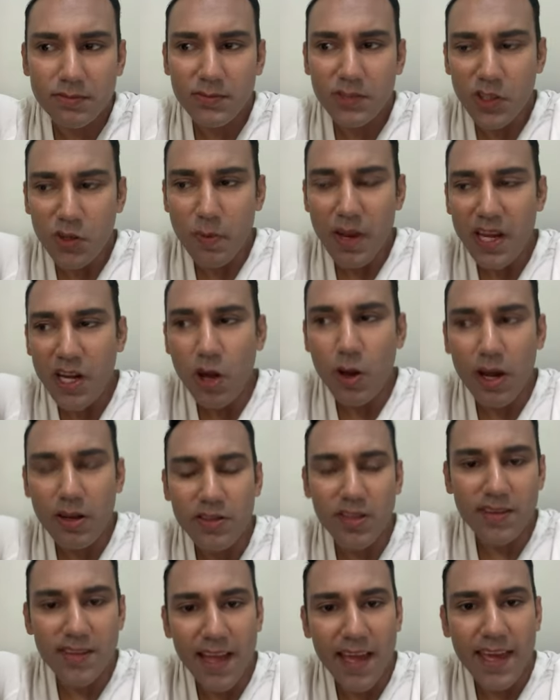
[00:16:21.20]
You may know how
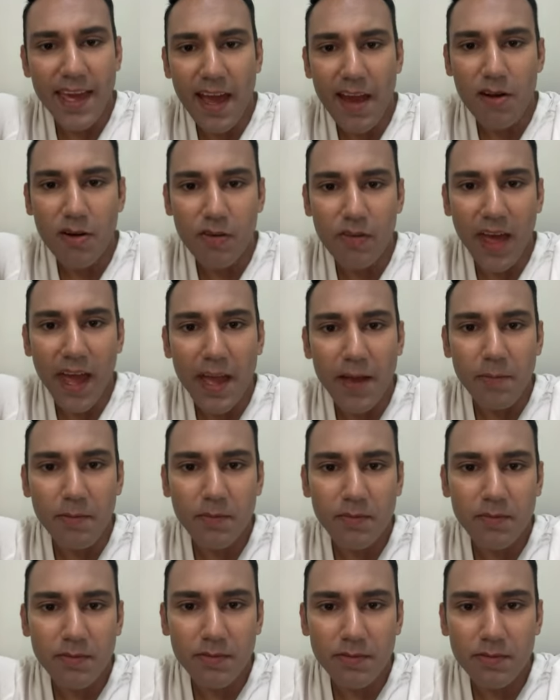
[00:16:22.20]
to take care of
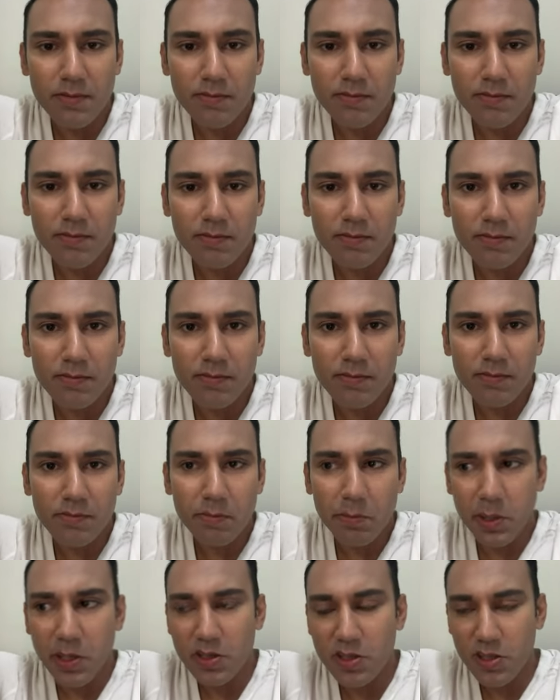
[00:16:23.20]
them
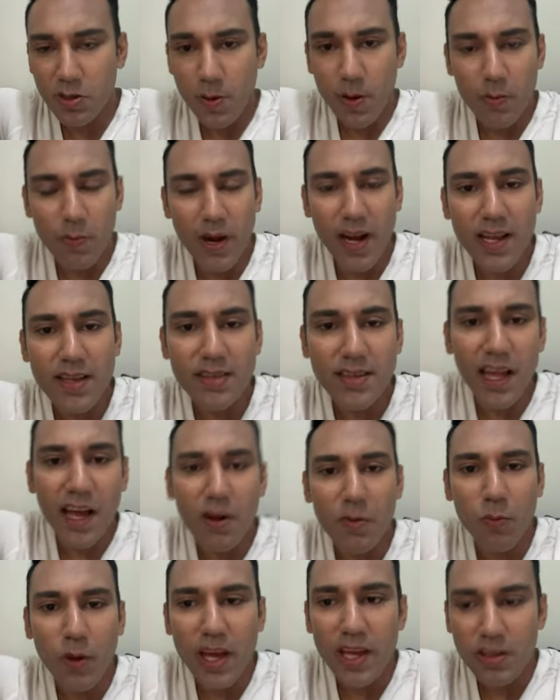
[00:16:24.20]
because you were raised
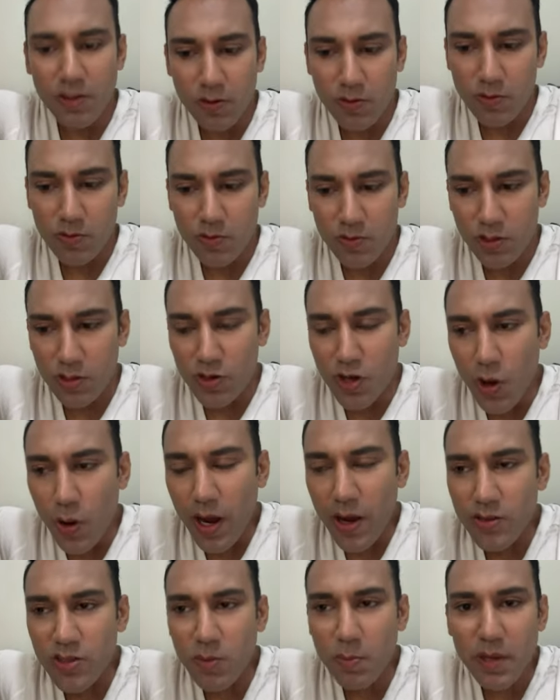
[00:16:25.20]
that way. You, you know
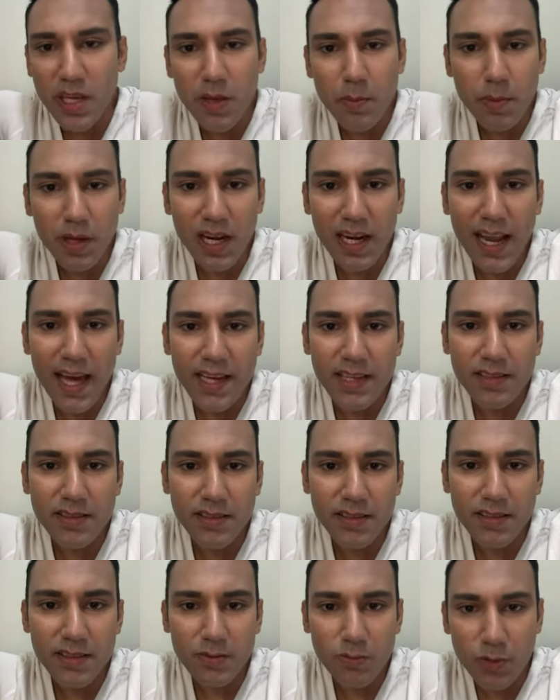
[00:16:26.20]
how to be
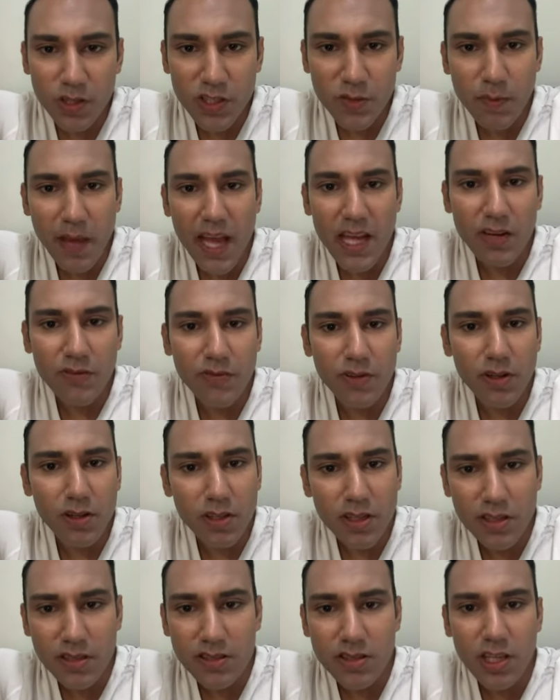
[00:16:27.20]
polite, respectful,
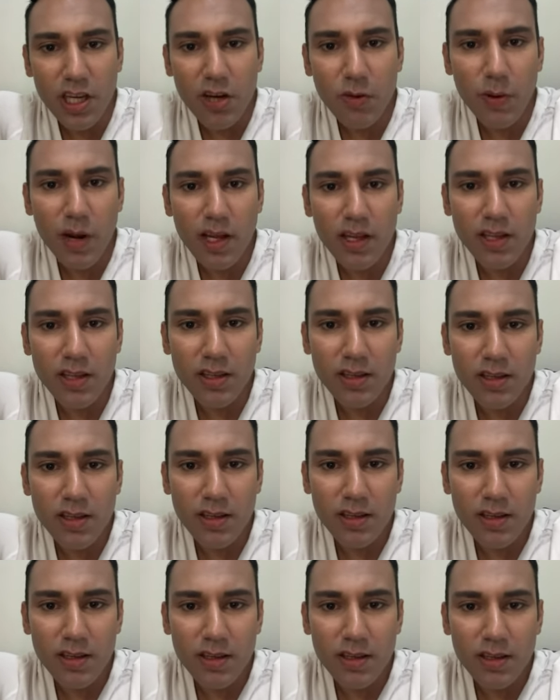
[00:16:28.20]
considerate.
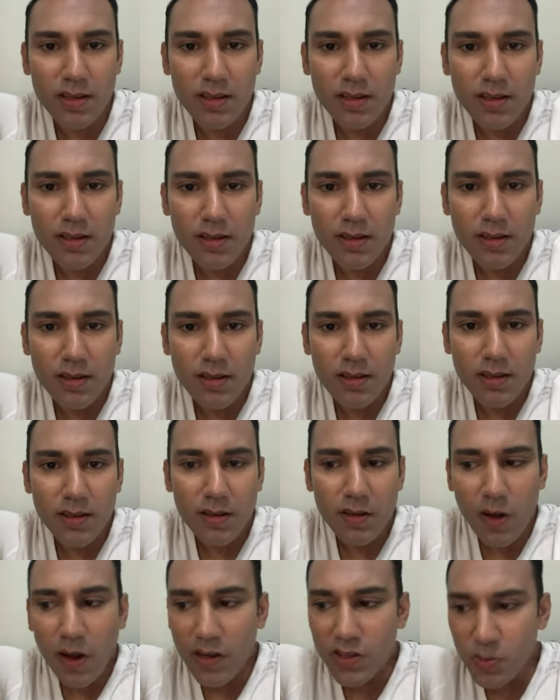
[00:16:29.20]

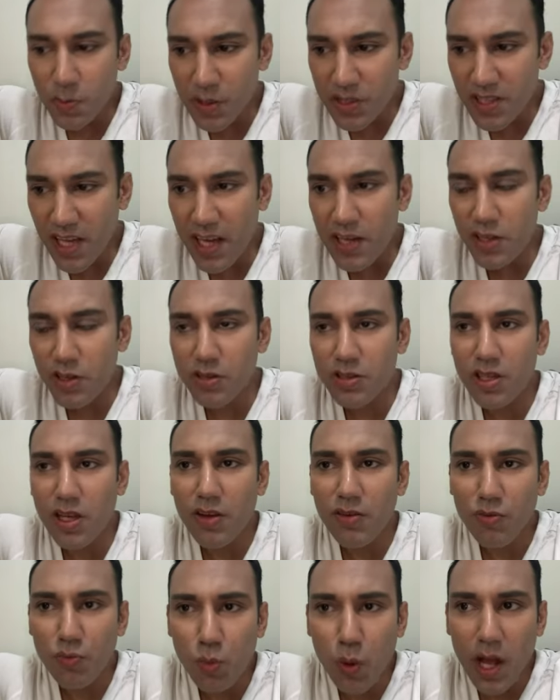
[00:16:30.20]
You know how to present
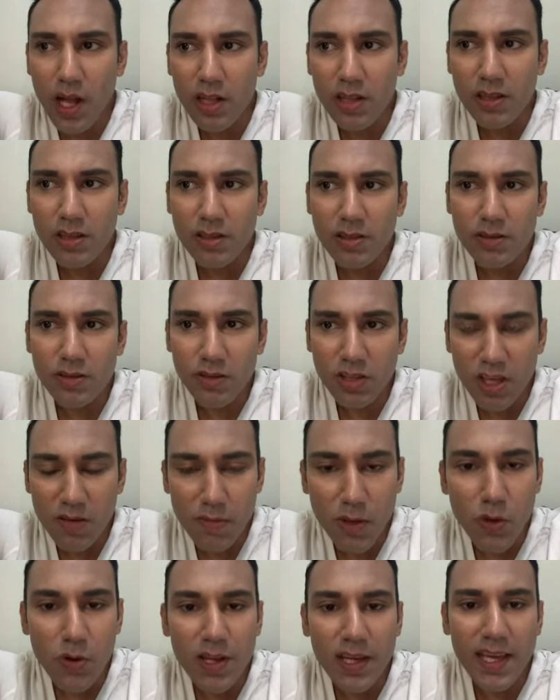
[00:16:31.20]
yourself well, to
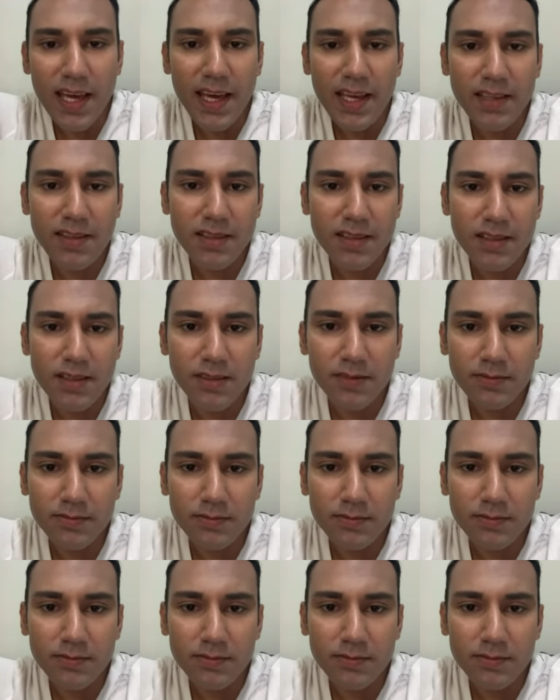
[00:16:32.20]
communicate.